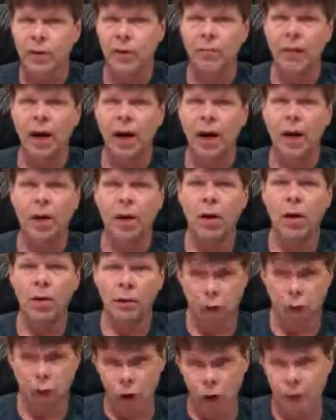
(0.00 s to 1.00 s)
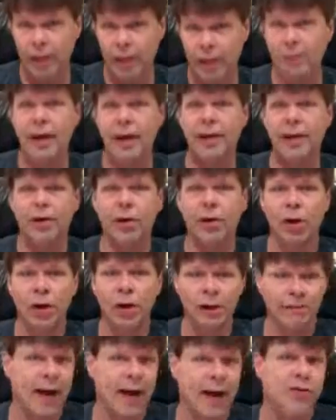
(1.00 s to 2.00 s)
I'll get better, I'll
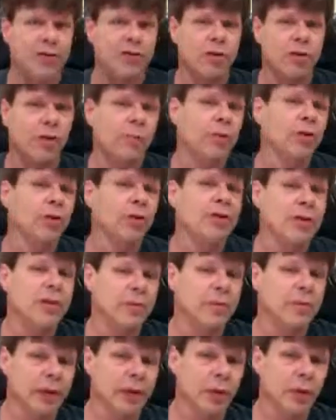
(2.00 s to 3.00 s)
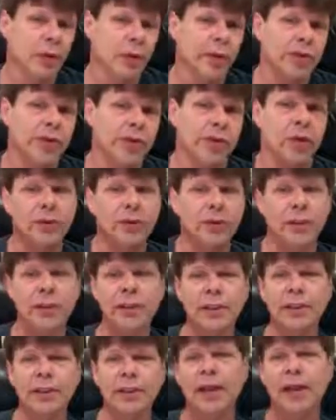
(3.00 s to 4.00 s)
get faster, I'll produce a bigger result,
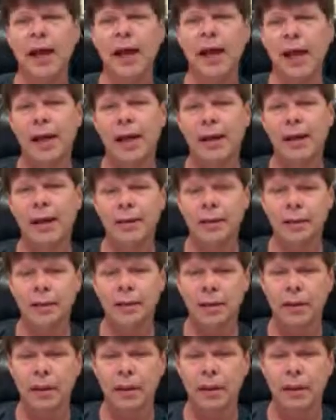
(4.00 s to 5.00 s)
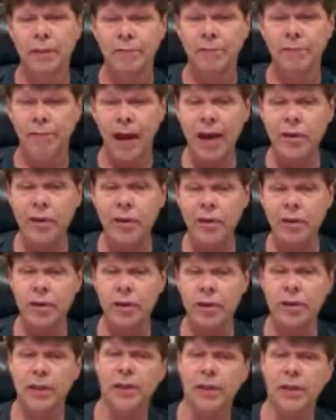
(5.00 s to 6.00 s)
and
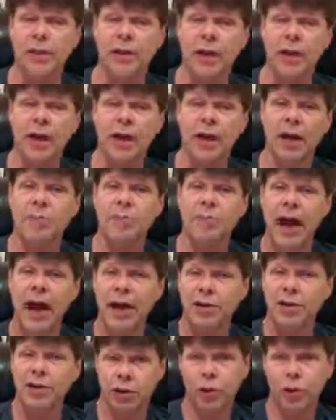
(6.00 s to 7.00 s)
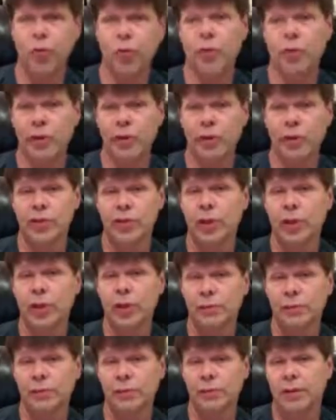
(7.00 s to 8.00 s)
eventually, I should match your
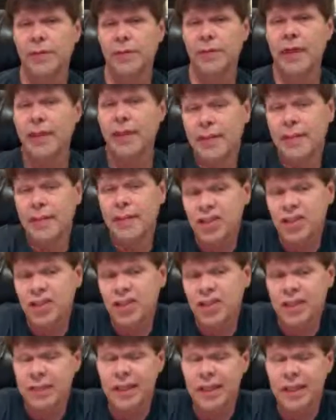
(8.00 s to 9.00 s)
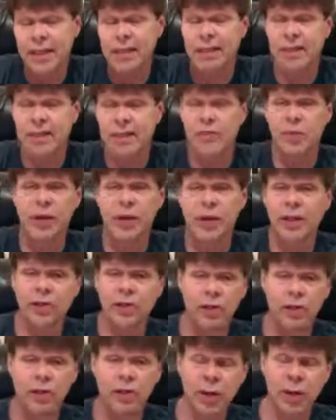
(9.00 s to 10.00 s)
result. To me, it just seemed the easiest way to
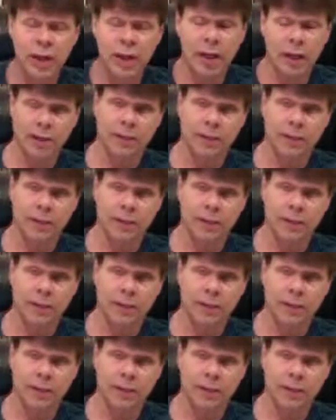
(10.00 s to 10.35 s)
do it.